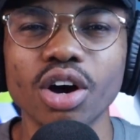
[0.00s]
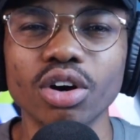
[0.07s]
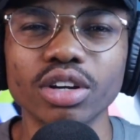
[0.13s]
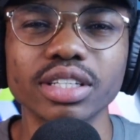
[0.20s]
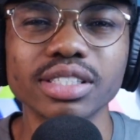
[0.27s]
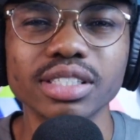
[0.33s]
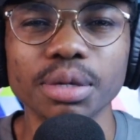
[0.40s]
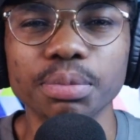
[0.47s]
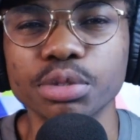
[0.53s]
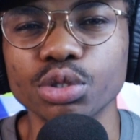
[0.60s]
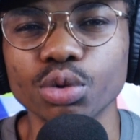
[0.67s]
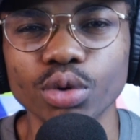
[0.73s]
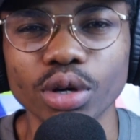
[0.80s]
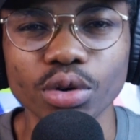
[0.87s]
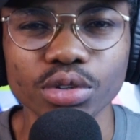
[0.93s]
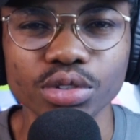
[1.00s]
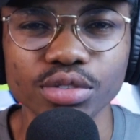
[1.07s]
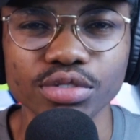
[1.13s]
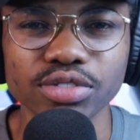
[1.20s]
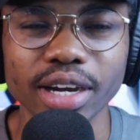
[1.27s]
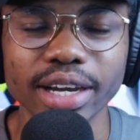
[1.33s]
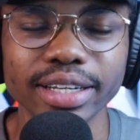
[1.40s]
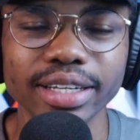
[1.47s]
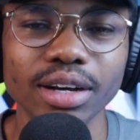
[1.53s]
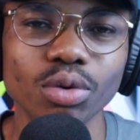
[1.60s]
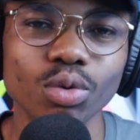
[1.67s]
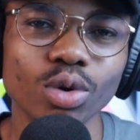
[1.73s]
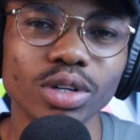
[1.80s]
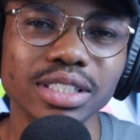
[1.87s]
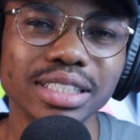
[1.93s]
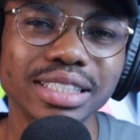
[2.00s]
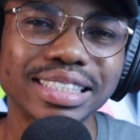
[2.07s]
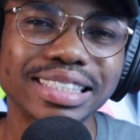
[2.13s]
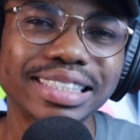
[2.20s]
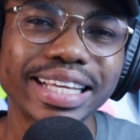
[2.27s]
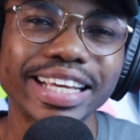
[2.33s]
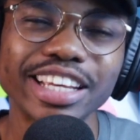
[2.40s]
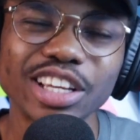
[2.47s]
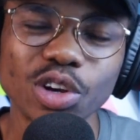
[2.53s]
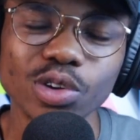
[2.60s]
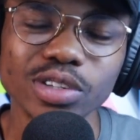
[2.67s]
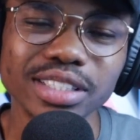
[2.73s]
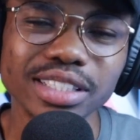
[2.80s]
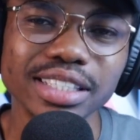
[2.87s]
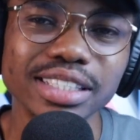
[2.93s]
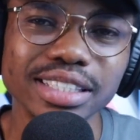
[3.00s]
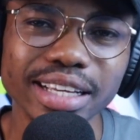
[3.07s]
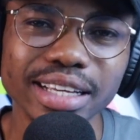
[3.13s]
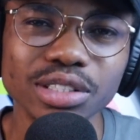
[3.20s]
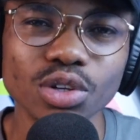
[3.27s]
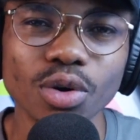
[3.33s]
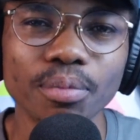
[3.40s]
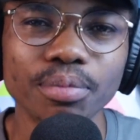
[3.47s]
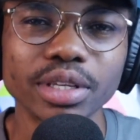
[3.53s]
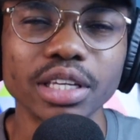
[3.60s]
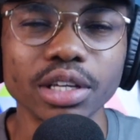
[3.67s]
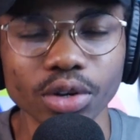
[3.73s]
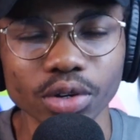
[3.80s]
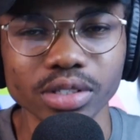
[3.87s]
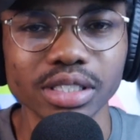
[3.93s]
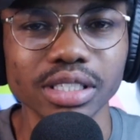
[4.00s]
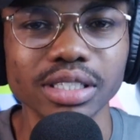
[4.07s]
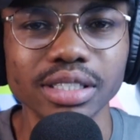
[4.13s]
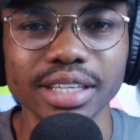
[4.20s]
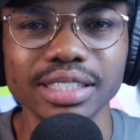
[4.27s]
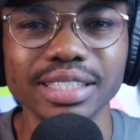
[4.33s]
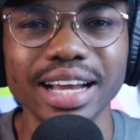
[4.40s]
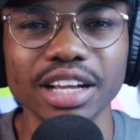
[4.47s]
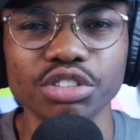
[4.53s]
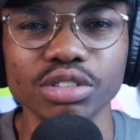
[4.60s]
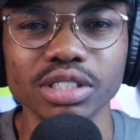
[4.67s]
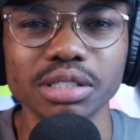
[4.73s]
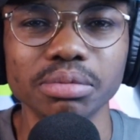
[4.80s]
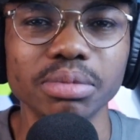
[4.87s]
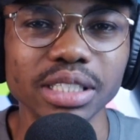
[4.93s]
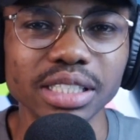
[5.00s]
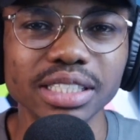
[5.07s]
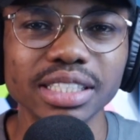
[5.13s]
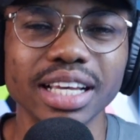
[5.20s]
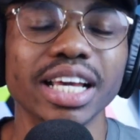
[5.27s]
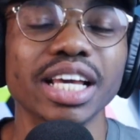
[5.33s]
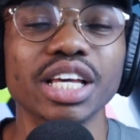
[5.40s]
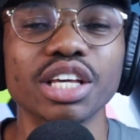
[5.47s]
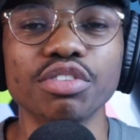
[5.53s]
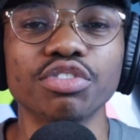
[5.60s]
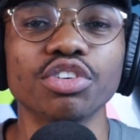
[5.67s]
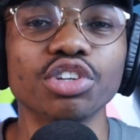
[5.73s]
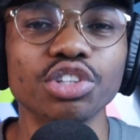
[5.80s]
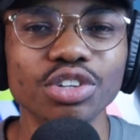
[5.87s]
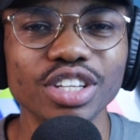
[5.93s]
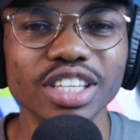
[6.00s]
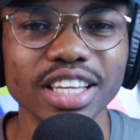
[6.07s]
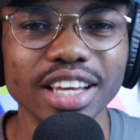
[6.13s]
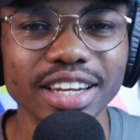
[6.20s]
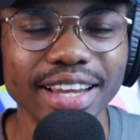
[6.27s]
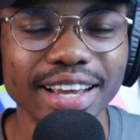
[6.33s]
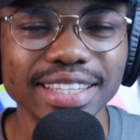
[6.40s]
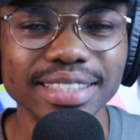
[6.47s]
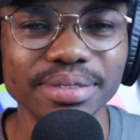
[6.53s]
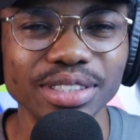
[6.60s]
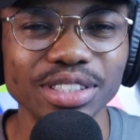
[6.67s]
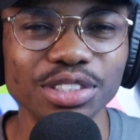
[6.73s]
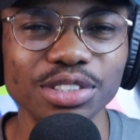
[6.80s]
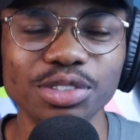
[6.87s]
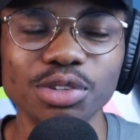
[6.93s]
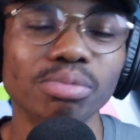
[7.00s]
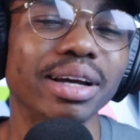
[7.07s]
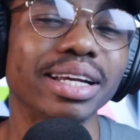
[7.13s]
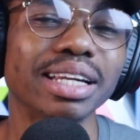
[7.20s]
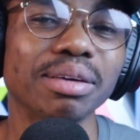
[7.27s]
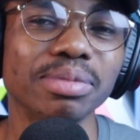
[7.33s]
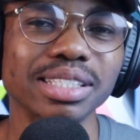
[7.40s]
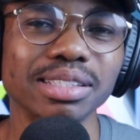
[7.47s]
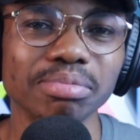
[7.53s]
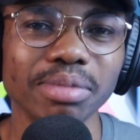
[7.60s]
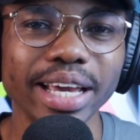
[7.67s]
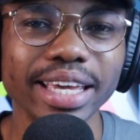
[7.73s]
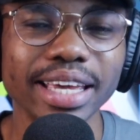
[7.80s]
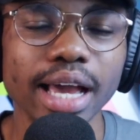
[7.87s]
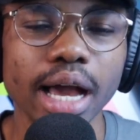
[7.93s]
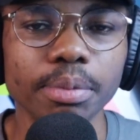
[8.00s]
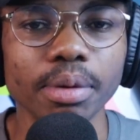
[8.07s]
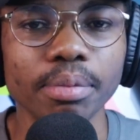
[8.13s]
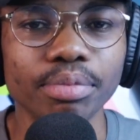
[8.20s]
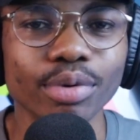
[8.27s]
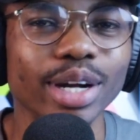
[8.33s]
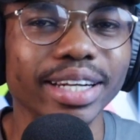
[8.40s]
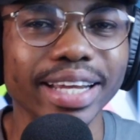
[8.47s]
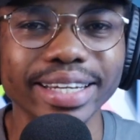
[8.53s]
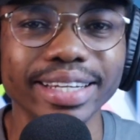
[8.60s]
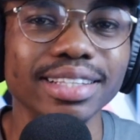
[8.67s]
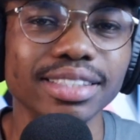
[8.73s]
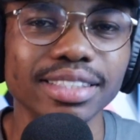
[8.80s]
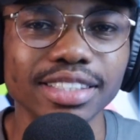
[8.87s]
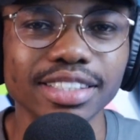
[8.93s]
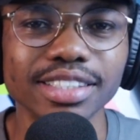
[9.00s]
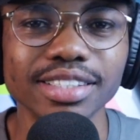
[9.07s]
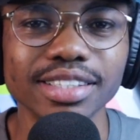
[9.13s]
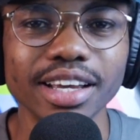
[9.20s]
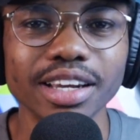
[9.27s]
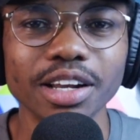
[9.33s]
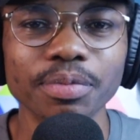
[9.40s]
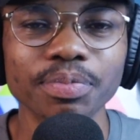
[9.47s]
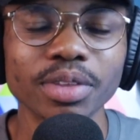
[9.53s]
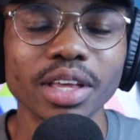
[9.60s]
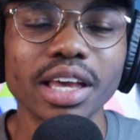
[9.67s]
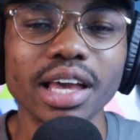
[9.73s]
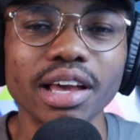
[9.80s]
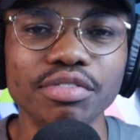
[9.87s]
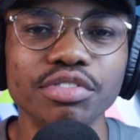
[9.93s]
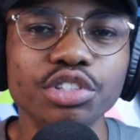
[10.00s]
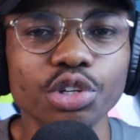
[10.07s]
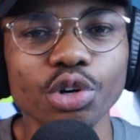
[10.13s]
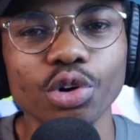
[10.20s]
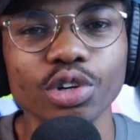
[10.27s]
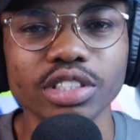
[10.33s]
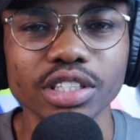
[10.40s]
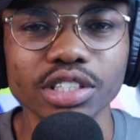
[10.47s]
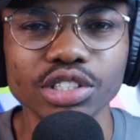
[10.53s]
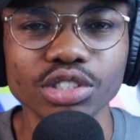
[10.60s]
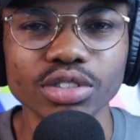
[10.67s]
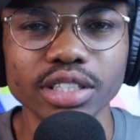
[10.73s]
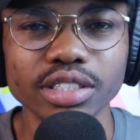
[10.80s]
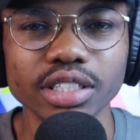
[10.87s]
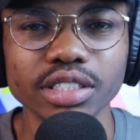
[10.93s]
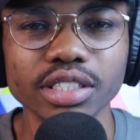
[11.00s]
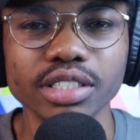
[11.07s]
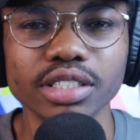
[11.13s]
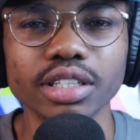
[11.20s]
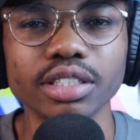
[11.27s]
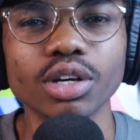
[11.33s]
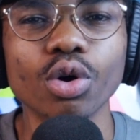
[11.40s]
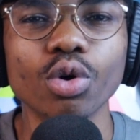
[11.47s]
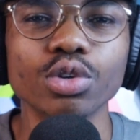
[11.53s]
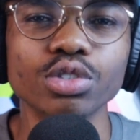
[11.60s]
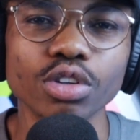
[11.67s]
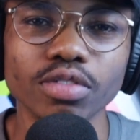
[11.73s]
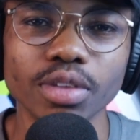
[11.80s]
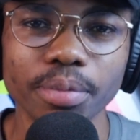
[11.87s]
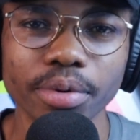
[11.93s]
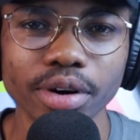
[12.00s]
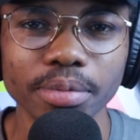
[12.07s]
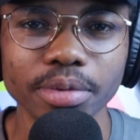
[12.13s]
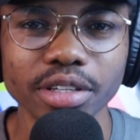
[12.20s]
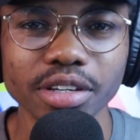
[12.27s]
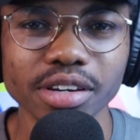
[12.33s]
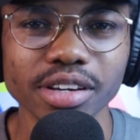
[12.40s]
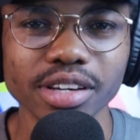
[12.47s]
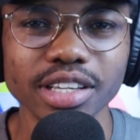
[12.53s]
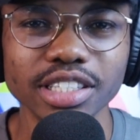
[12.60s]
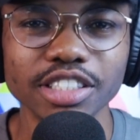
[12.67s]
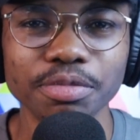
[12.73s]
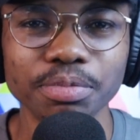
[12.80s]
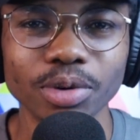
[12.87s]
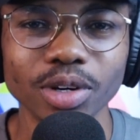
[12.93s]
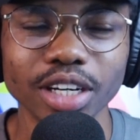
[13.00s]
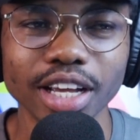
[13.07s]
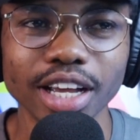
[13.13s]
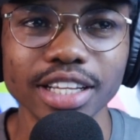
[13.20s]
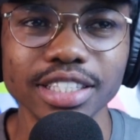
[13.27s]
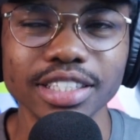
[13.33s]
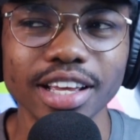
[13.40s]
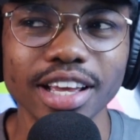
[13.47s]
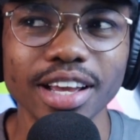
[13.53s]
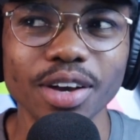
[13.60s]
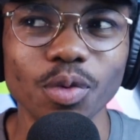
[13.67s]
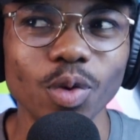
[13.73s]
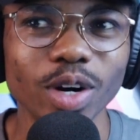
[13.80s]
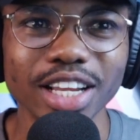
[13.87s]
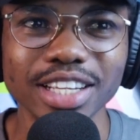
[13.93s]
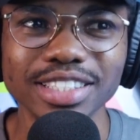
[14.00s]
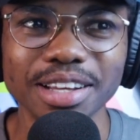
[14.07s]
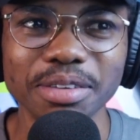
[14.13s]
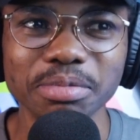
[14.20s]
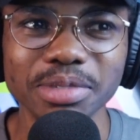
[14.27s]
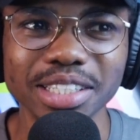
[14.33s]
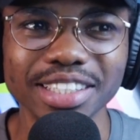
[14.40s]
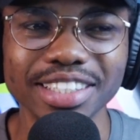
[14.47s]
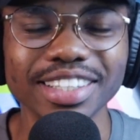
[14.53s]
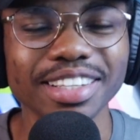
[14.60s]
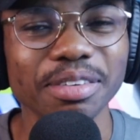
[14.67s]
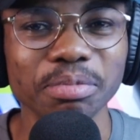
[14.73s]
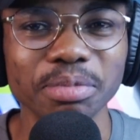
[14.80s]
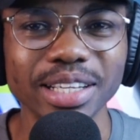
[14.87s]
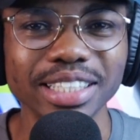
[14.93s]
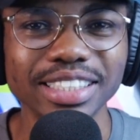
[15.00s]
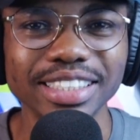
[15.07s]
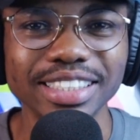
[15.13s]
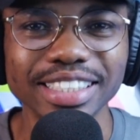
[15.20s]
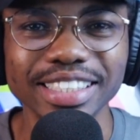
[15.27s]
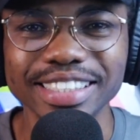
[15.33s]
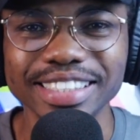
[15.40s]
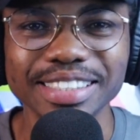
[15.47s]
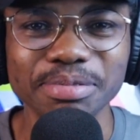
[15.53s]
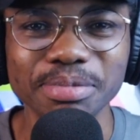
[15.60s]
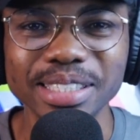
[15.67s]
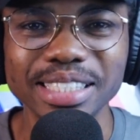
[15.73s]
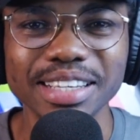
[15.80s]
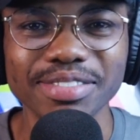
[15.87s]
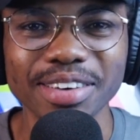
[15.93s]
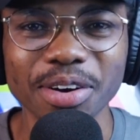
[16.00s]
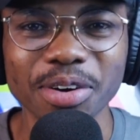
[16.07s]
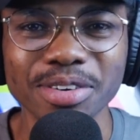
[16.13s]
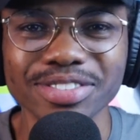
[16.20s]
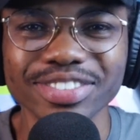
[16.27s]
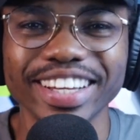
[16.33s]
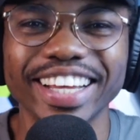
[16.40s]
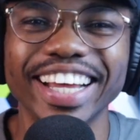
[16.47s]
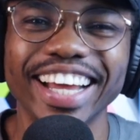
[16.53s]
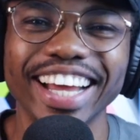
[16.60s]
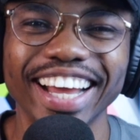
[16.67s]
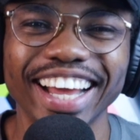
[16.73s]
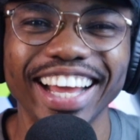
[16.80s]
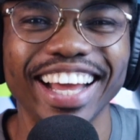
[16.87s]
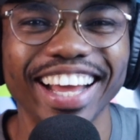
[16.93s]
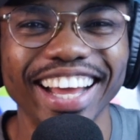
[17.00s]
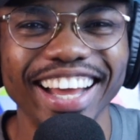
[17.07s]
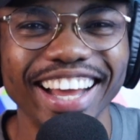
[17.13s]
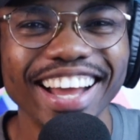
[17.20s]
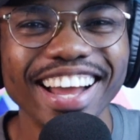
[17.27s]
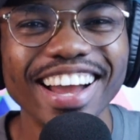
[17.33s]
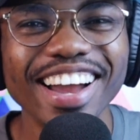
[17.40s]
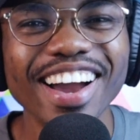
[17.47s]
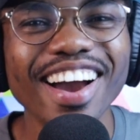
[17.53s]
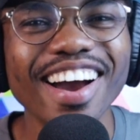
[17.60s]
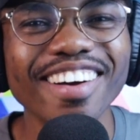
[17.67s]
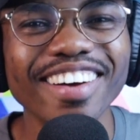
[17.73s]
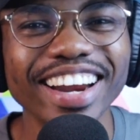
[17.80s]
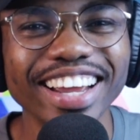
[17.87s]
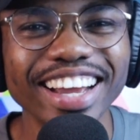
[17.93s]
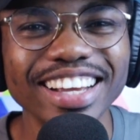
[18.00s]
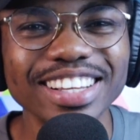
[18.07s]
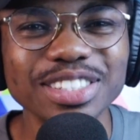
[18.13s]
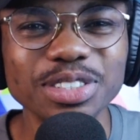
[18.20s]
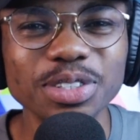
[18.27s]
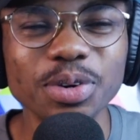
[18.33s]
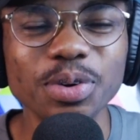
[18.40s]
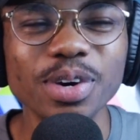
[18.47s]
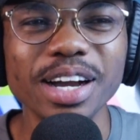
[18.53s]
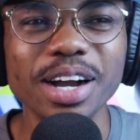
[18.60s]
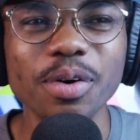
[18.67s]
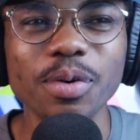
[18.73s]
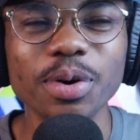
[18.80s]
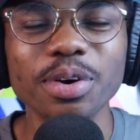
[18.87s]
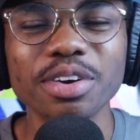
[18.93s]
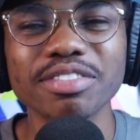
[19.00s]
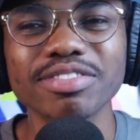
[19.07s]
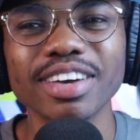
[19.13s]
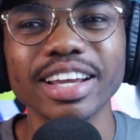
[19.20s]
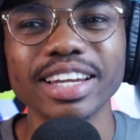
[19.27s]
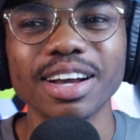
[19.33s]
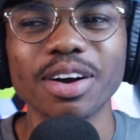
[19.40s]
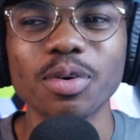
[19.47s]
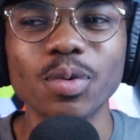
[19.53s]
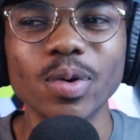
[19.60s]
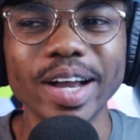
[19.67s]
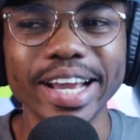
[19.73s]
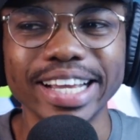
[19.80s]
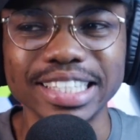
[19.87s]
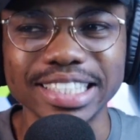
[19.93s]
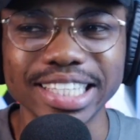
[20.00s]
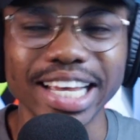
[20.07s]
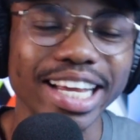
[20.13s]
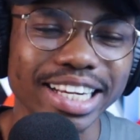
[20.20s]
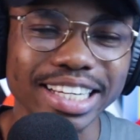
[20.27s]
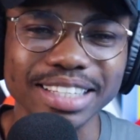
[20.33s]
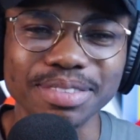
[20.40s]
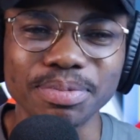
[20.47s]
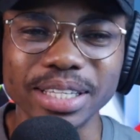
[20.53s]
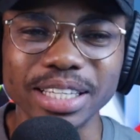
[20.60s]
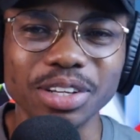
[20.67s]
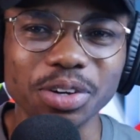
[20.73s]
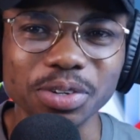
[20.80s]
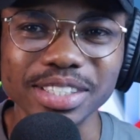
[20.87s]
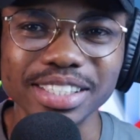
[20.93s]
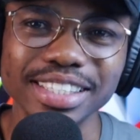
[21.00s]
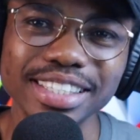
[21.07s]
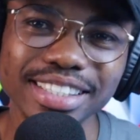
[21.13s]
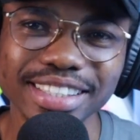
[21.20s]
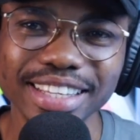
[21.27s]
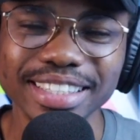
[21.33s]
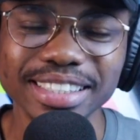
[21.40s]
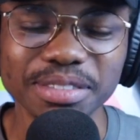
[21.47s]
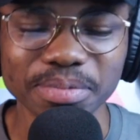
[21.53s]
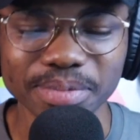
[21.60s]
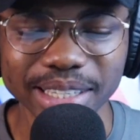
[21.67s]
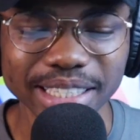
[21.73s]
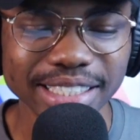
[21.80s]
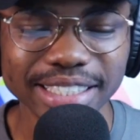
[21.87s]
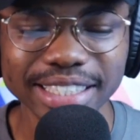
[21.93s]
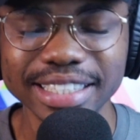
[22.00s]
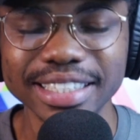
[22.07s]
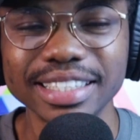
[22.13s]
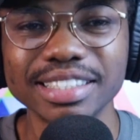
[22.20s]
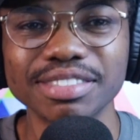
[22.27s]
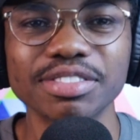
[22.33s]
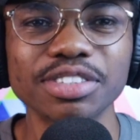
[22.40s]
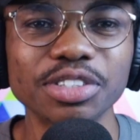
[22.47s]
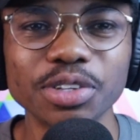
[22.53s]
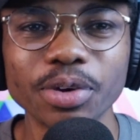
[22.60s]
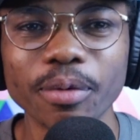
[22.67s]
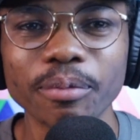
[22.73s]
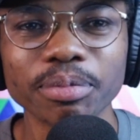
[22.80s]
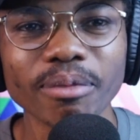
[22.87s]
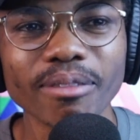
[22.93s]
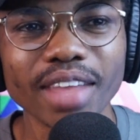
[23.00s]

On this episode, we are going to find out what staying consistent or being consistent actually means. If you're new here, nice meeting you. My name is Mike. I'm a brand identity designer, a video content strategist, and the host of the Pyramid Creative Podcast. What does that mean? Plenty things. Misef Akonf. All right, guys. So we're going to find out what exactly being consistent means in this video.